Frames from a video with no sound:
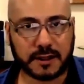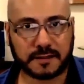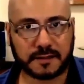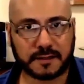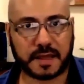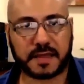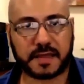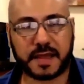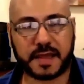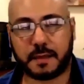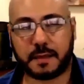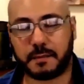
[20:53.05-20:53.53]

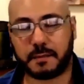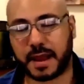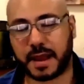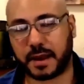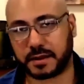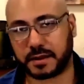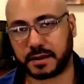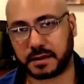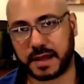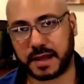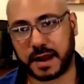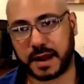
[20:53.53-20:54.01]
than that
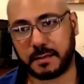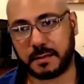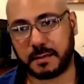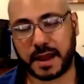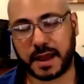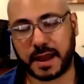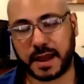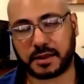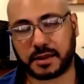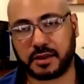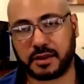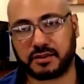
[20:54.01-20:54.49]
amount
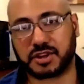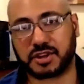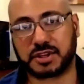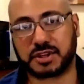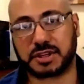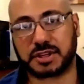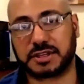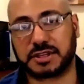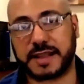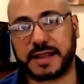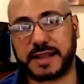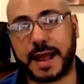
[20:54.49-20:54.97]
you just
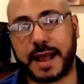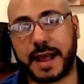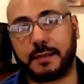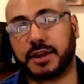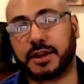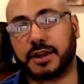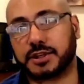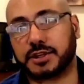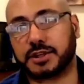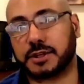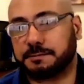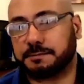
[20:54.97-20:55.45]

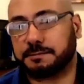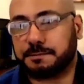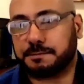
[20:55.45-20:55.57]
established.